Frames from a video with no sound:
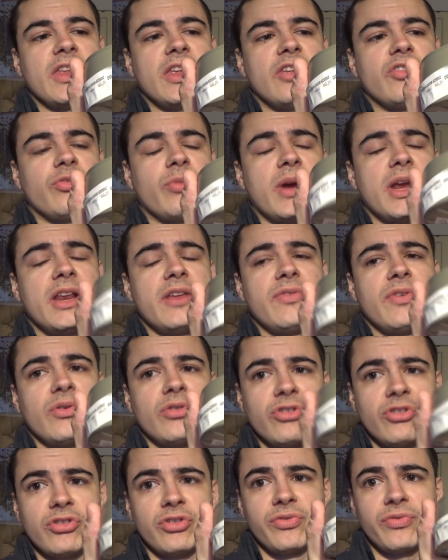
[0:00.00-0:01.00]
Israeli
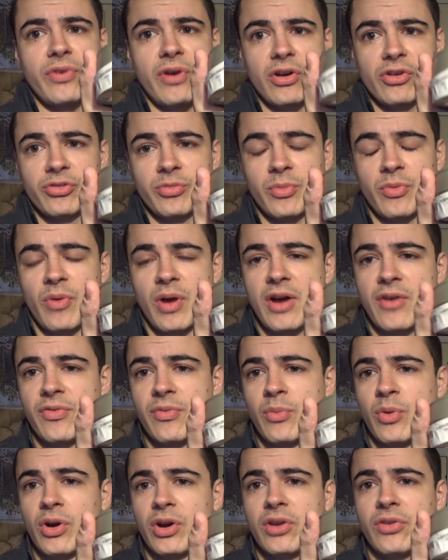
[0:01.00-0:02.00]
filters, as far as I'm aware,
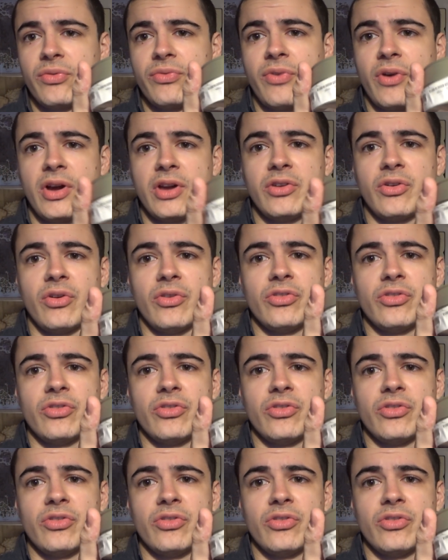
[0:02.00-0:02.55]
from what I could find